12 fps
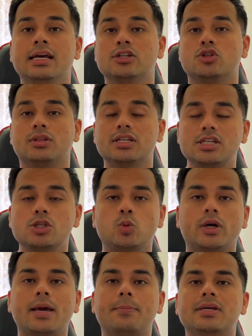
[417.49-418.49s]
So this is
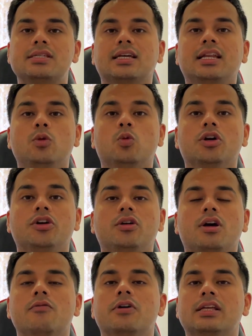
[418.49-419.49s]
what I basically wanted to
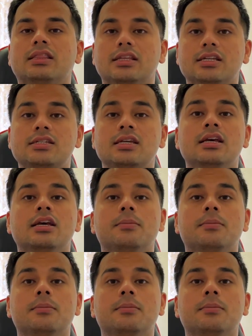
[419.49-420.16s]
cover in this